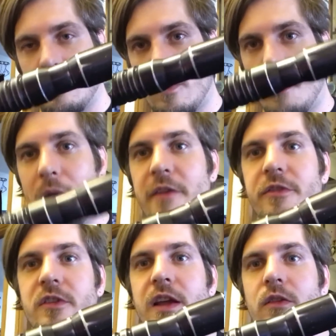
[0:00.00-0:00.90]
So my
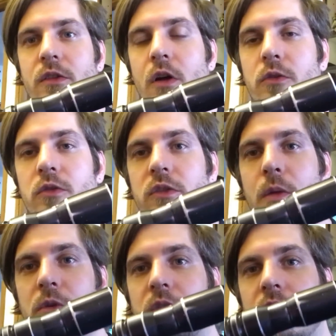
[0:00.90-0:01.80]
verdict on
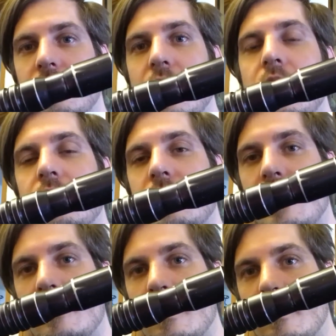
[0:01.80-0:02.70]
Ultrasabers is
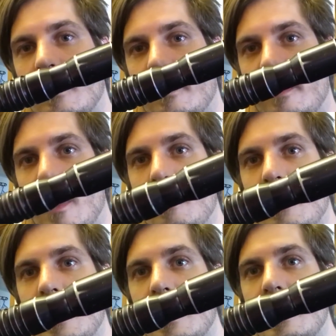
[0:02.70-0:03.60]
that it's a
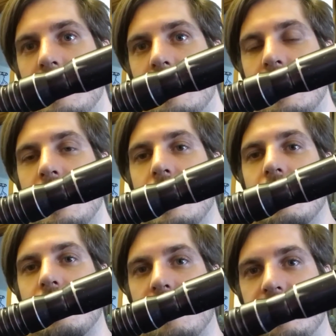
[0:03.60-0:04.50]
very easy
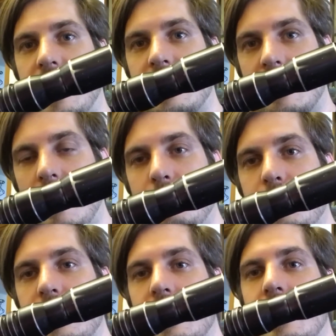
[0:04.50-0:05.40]
to find
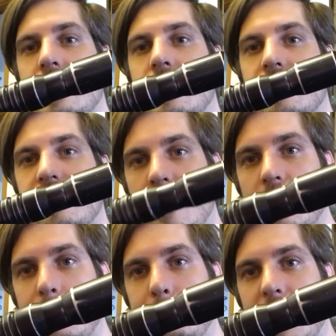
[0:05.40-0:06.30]
company. They're
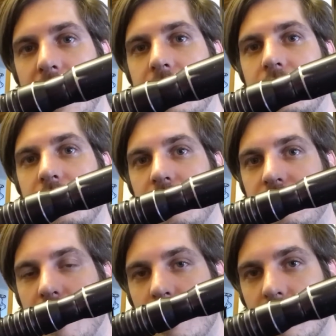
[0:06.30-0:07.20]
very big, they're
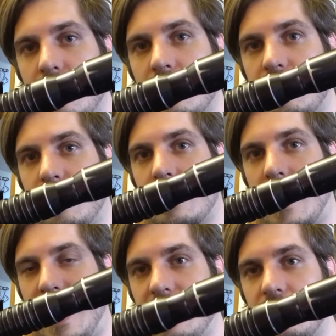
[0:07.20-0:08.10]
very good for
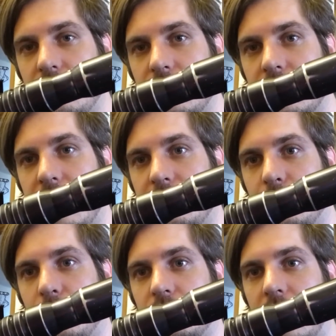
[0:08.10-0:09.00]
the entry
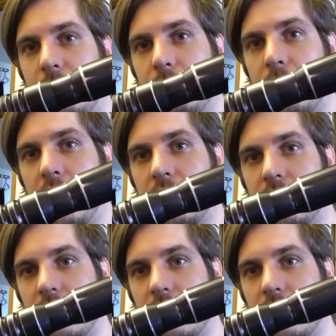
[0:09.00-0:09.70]
level saber market.